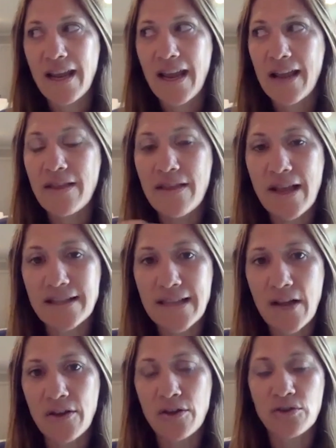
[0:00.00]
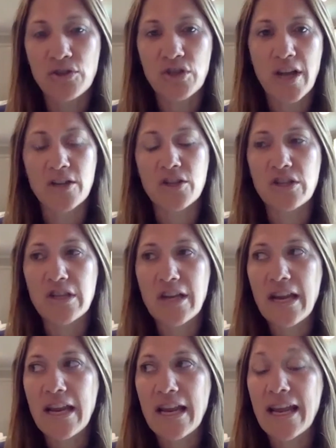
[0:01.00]
And then that's how you're judged.
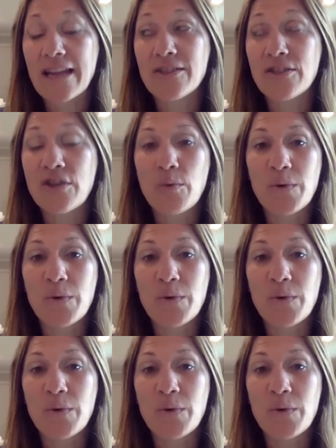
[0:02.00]
And so